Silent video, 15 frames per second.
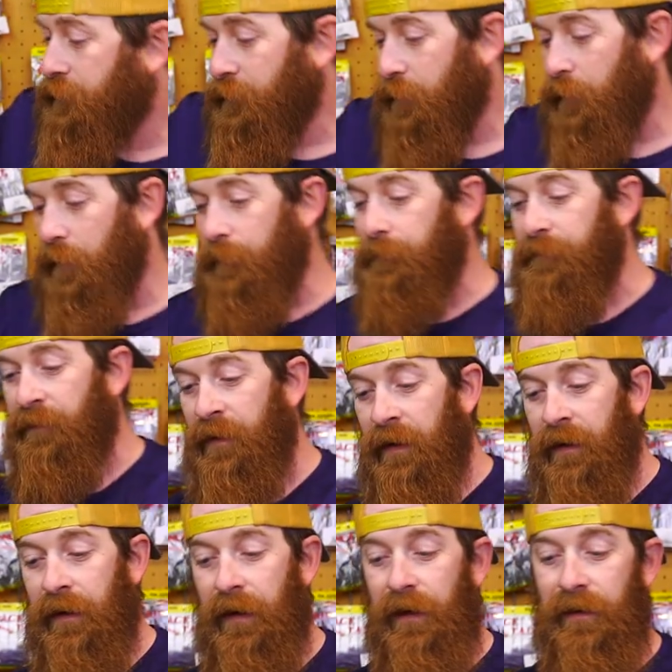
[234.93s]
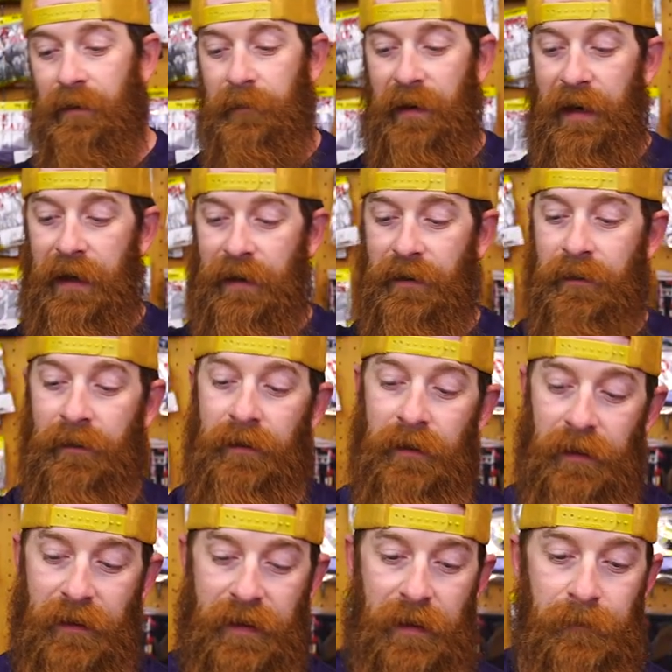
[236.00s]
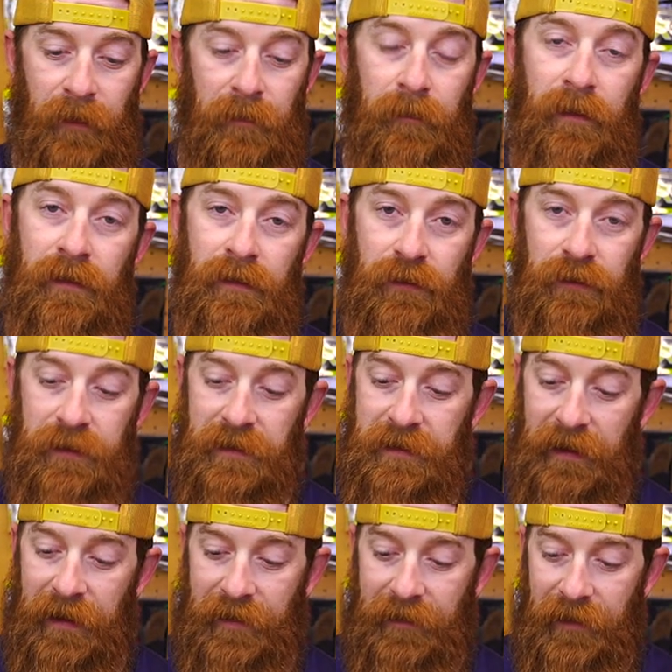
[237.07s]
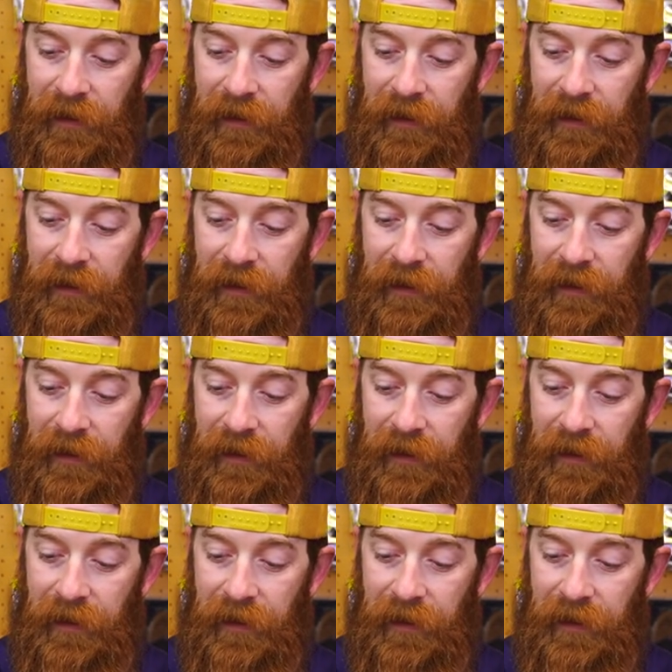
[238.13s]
throw them in the bag and keep them just like